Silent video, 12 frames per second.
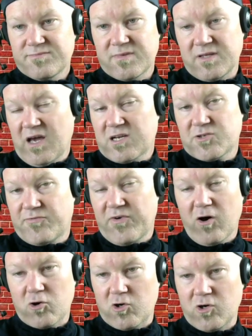The
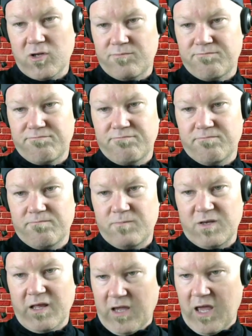XFL could
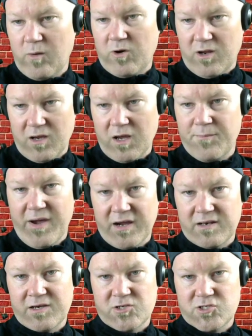be like, hey, we're going to come
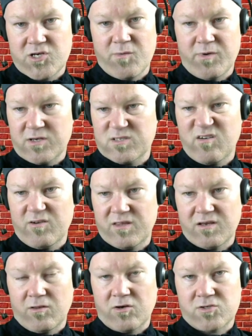back next year because
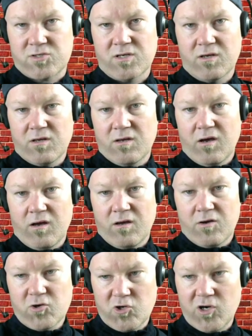everything looks
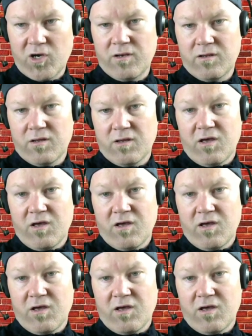good.